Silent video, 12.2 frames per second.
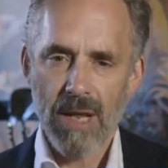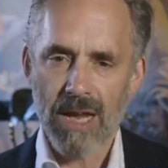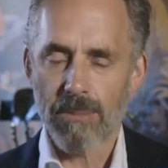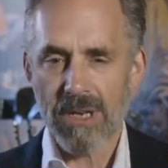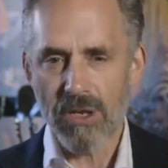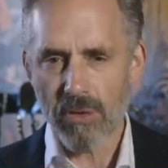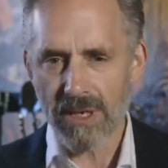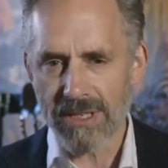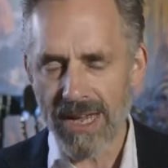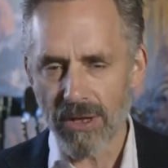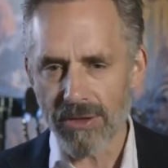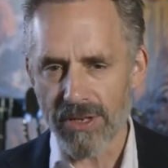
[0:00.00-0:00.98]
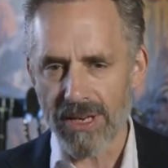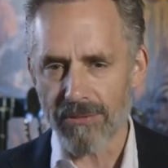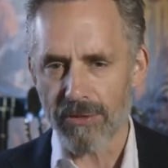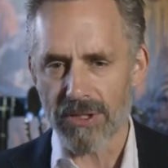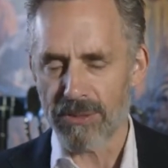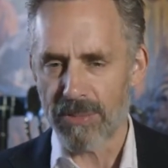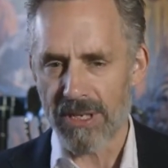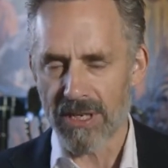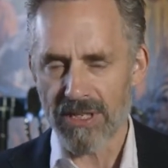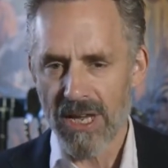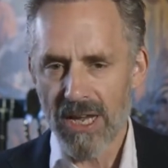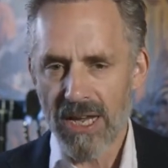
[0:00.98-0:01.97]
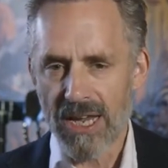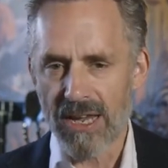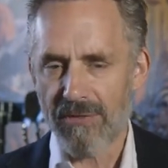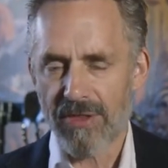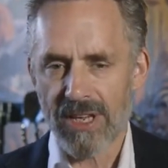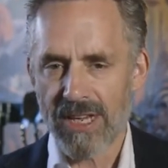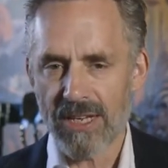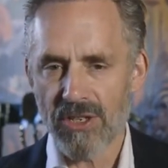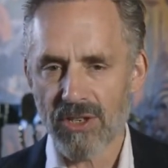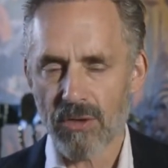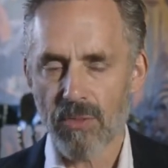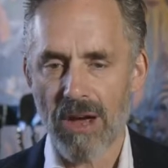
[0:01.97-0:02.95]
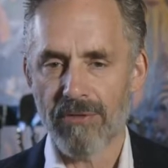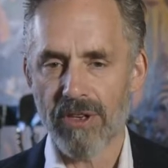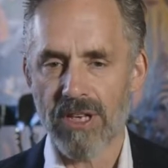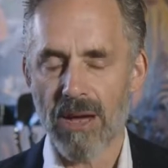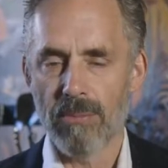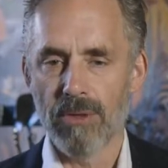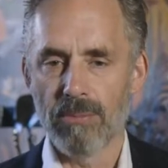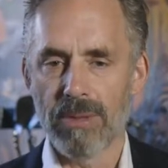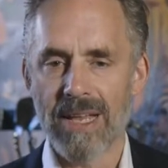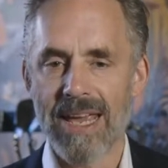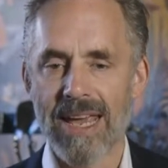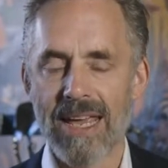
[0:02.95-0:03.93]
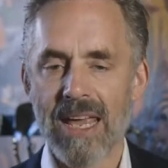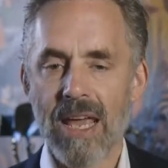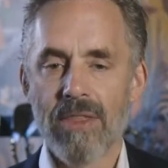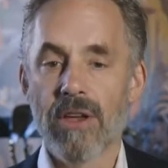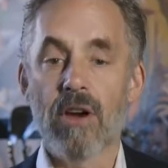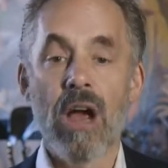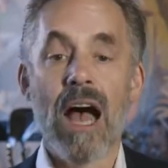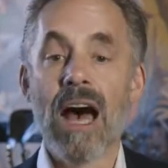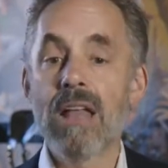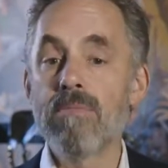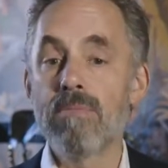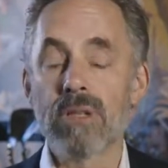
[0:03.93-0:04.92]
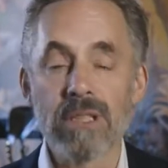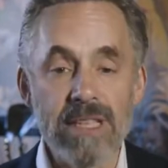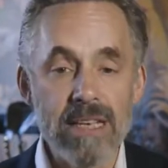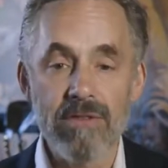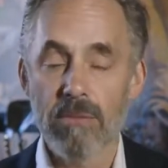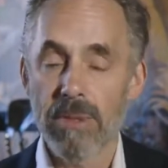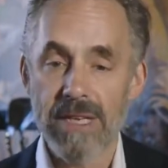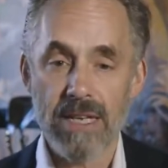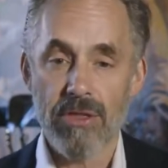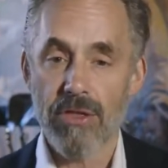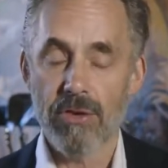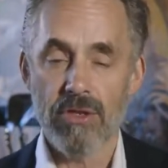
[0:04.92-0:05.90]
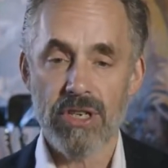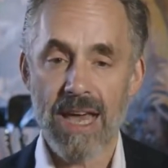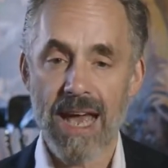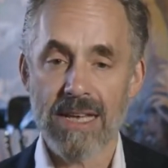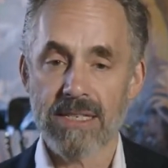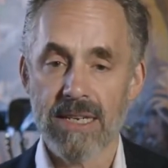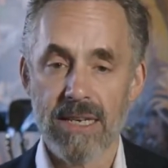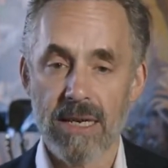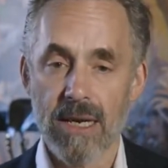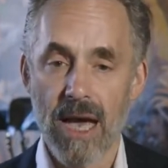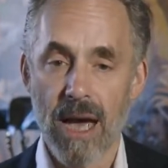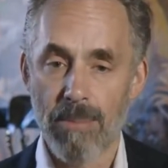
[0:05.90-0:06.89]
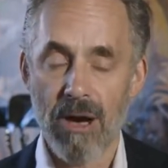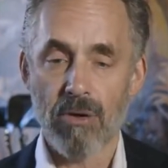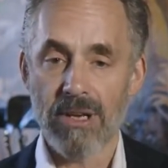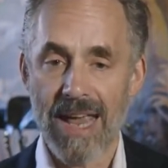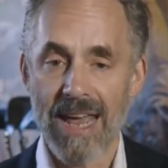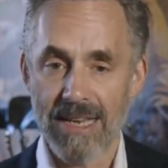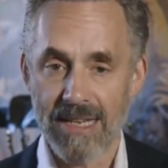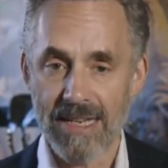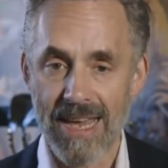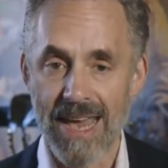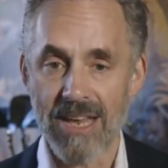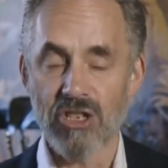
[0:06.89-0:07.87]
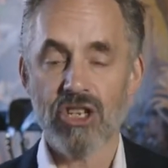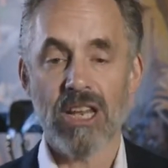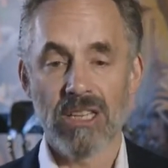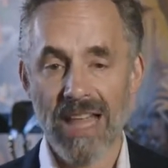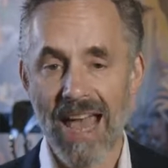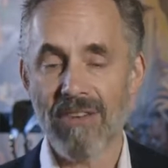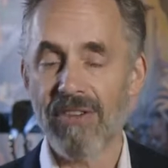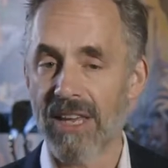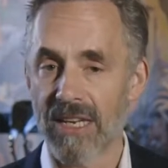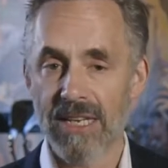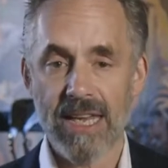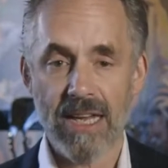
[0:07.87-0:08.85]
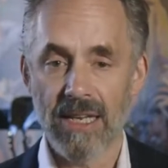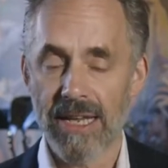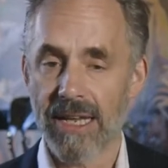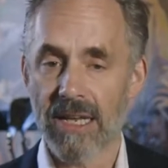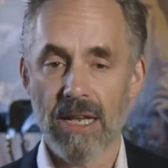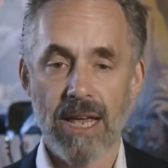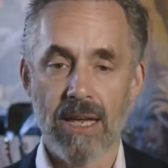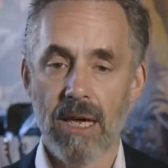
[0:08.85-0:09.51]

And I mean, you can tell the difference, because if the kids are rough and tumble playing, they're unbelievably enthusiastic about it and engaged and laughing and giggling, and